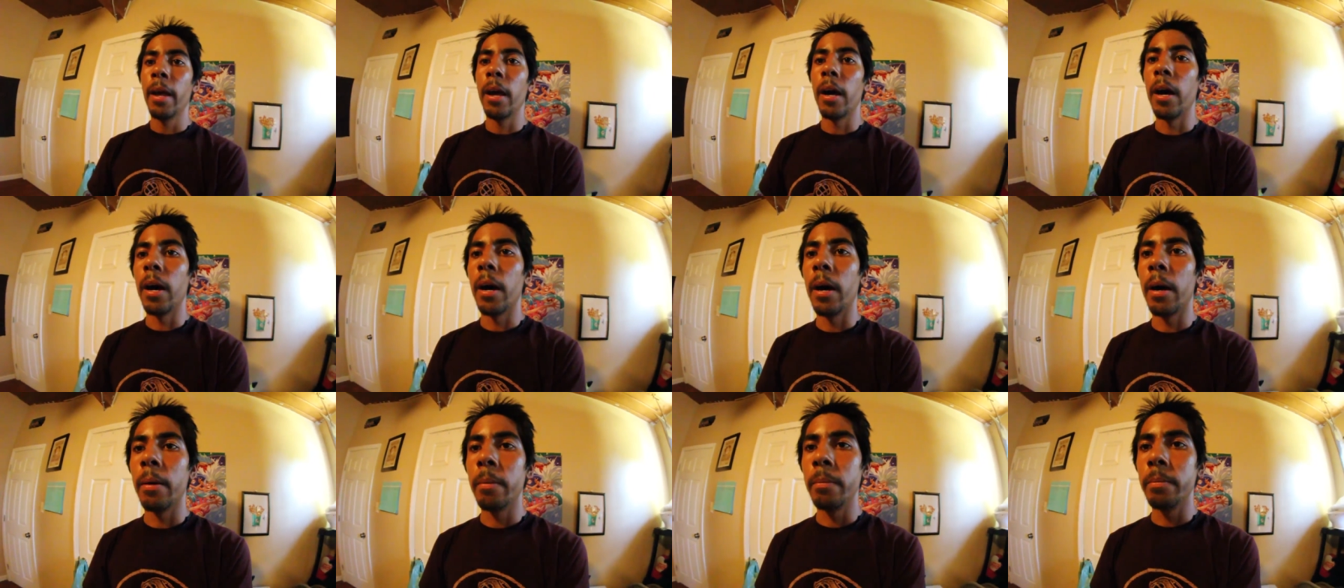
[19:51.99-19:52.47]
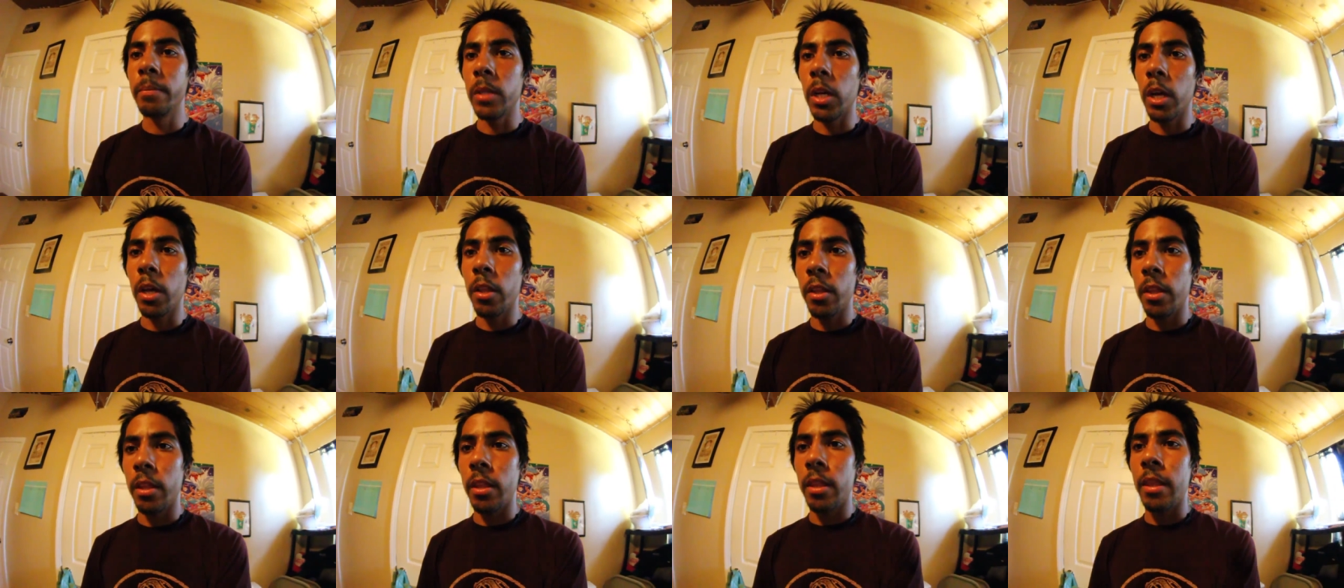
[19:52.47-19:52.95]

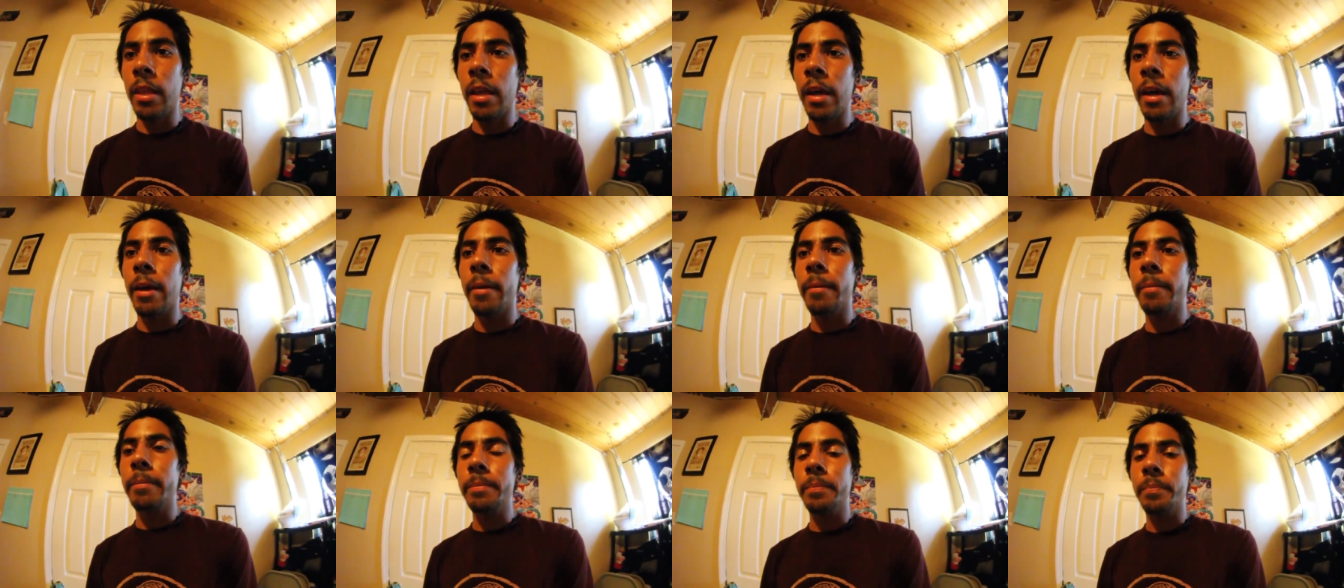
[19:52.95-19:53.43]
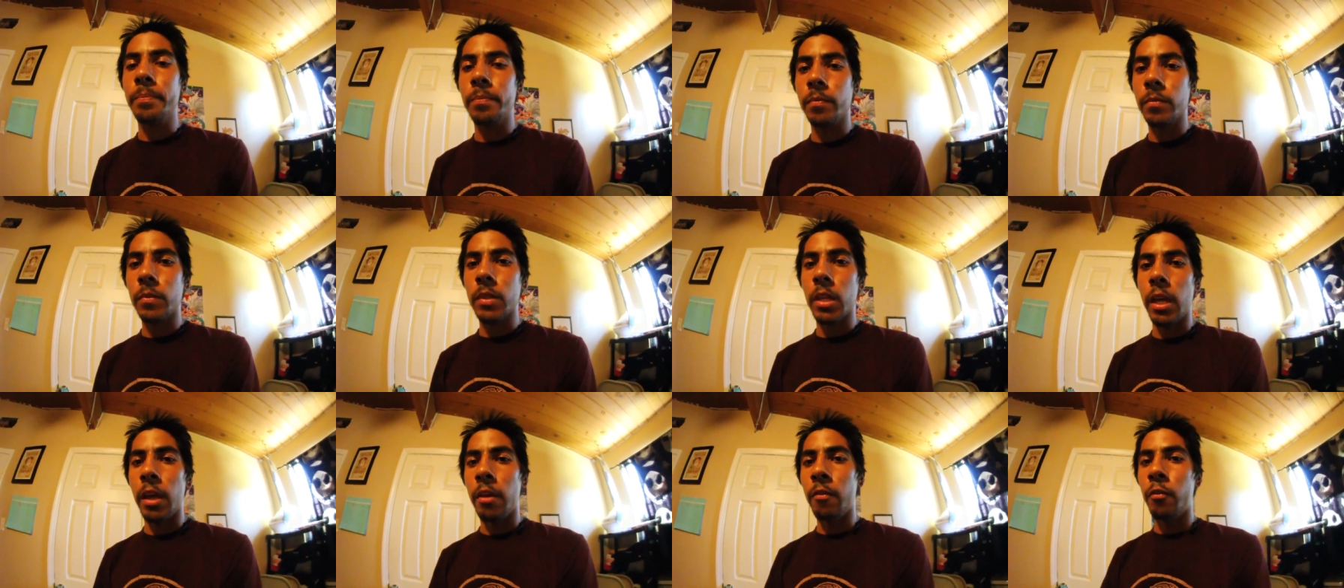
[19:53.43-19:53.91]
Other than that,
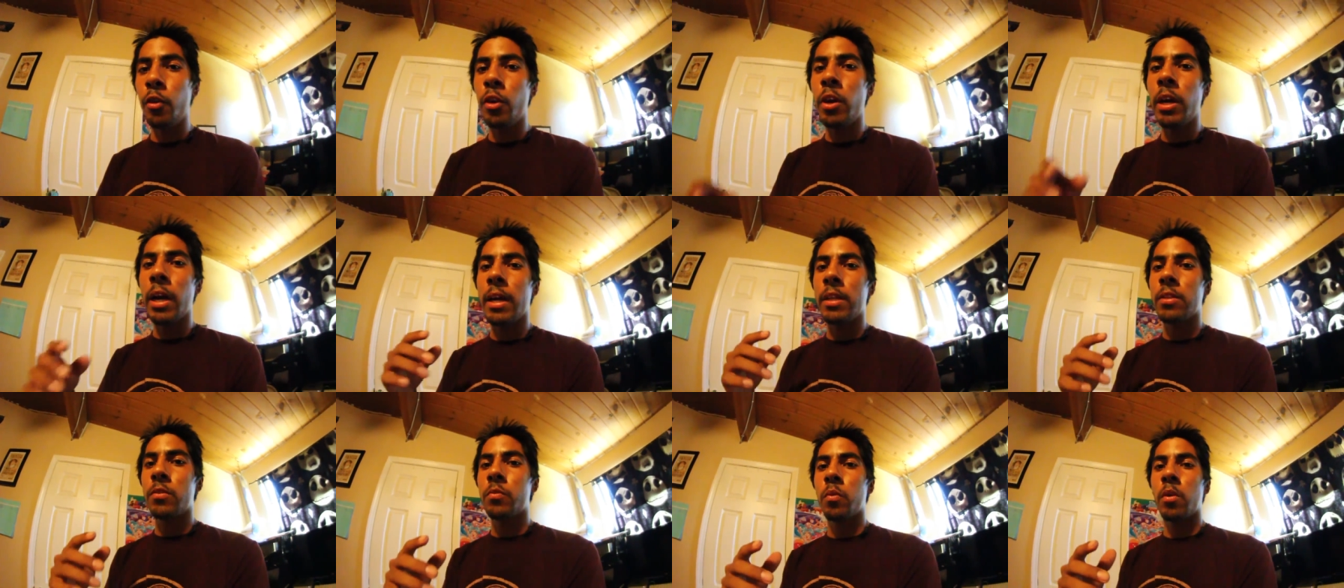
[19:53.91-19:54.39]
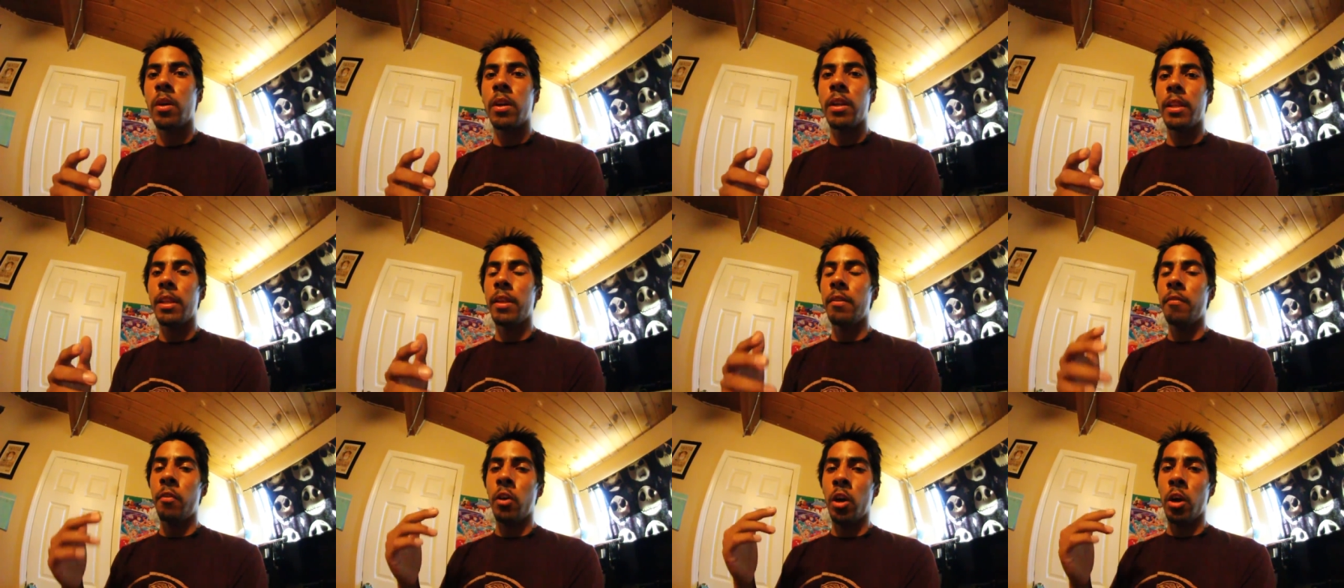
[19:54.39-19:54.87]
if you guys want to
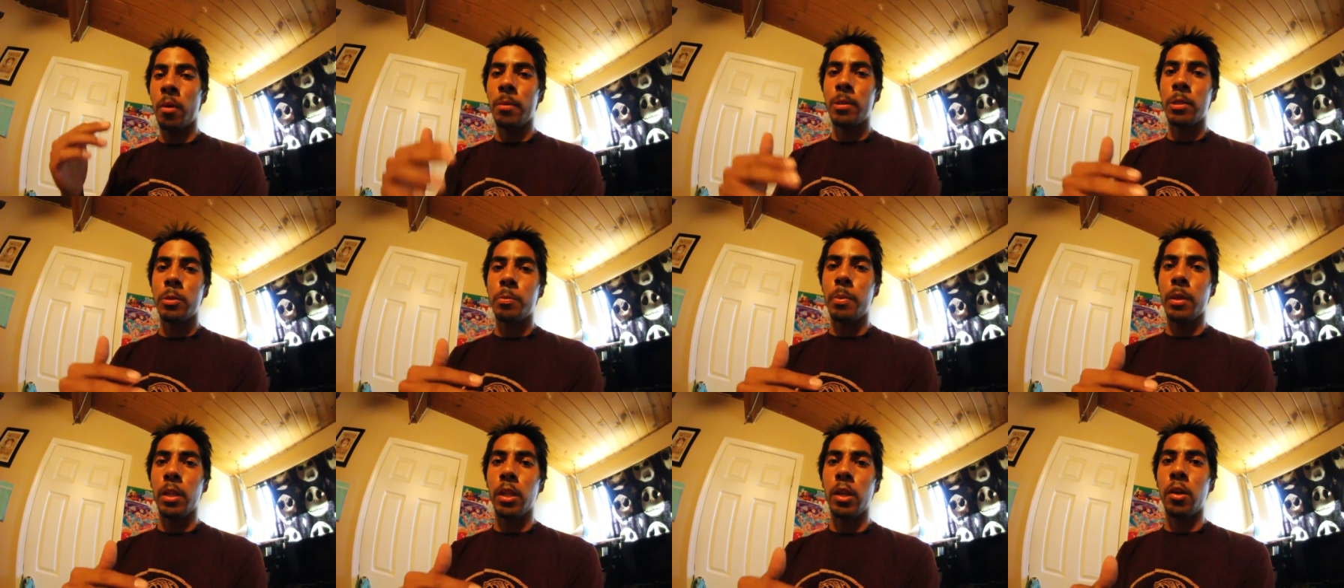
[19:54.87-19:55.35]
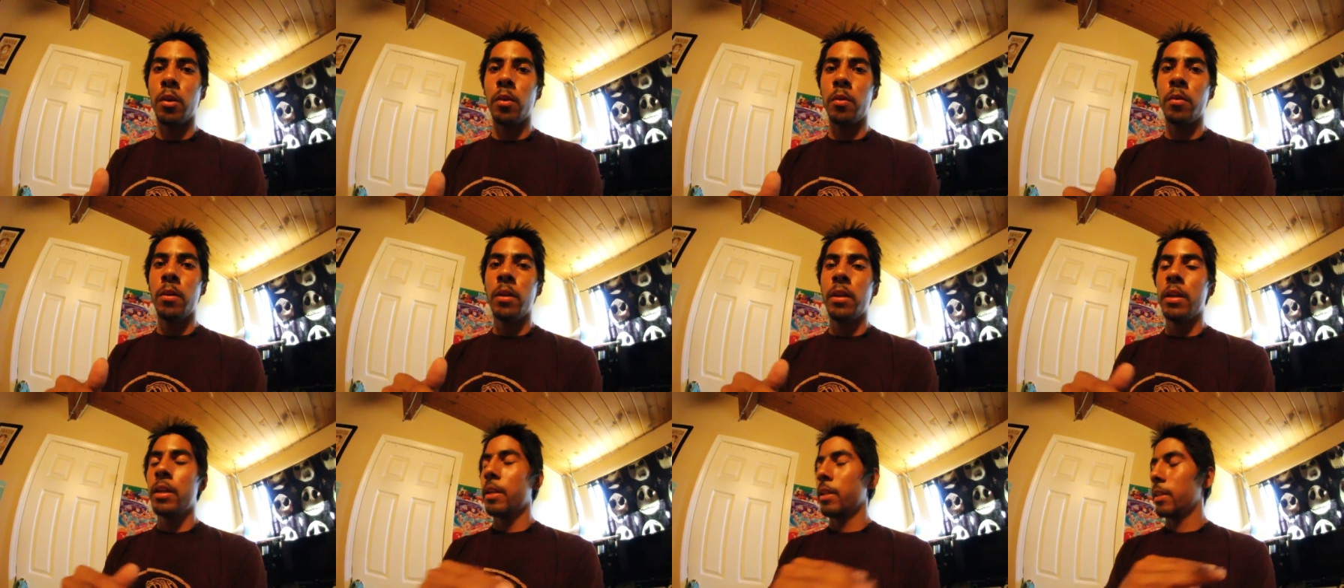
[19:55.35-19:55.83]
leave comments
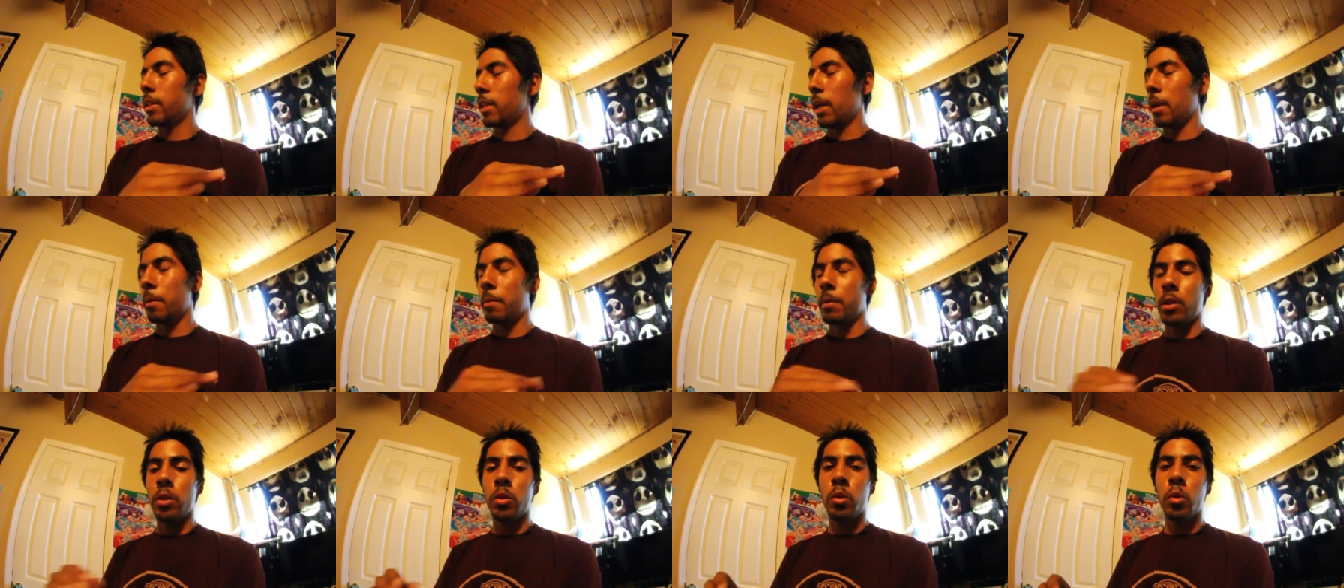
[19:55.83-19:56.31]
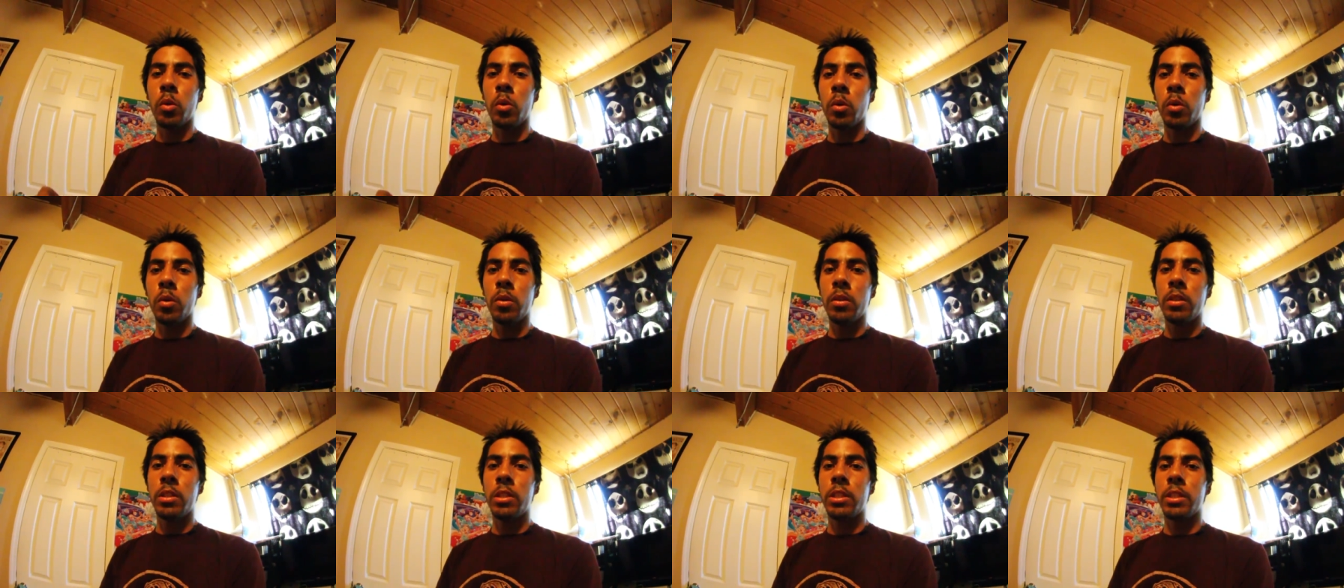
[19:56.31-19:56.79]
below, that'd be cool.